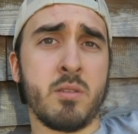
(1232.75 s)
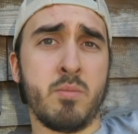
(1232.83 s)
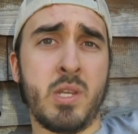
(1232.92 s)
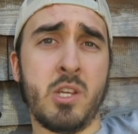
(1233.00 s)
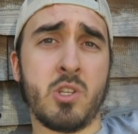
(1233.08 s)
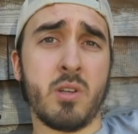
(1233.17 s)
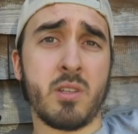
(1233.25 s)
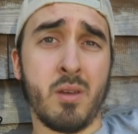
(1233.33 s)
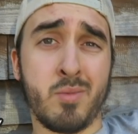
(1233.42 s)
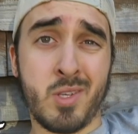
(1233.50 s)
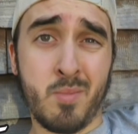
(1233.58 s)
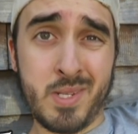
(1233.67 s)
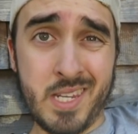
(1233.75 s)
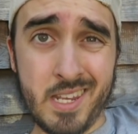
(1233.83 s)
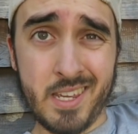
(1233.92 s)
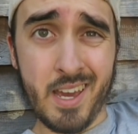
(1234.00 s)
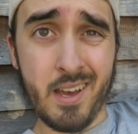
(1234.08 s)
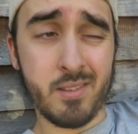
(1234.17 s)
some t-shirts, I got some
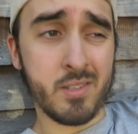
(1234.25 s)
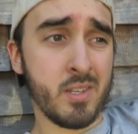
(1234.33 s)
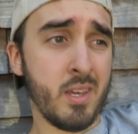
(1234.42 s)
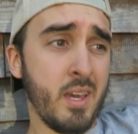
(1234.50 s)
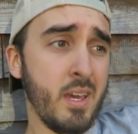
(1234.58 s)
decals.